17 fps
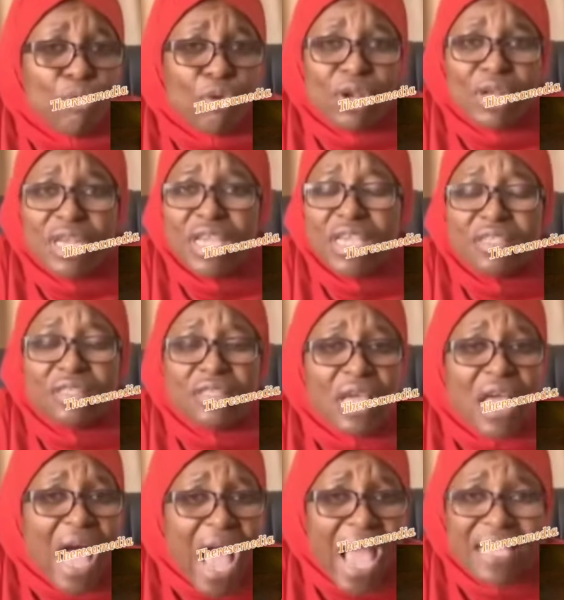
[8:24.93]

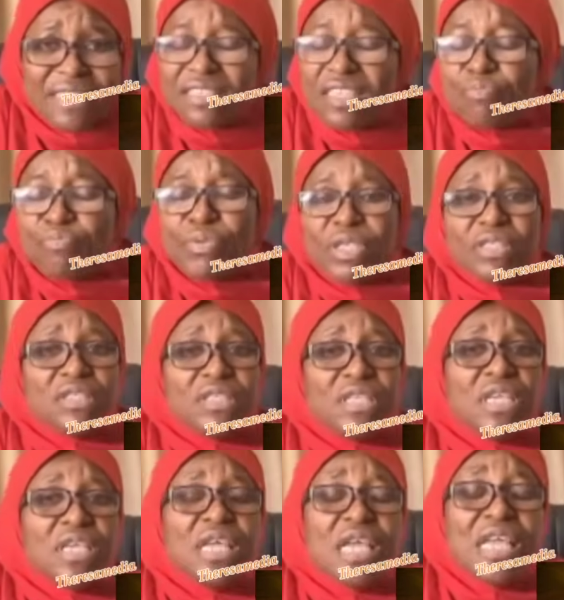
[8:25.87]
police,
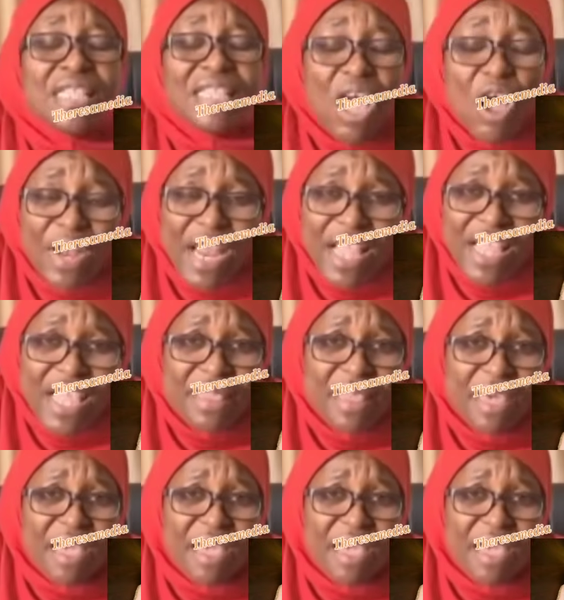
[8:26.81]
ICPC, they're already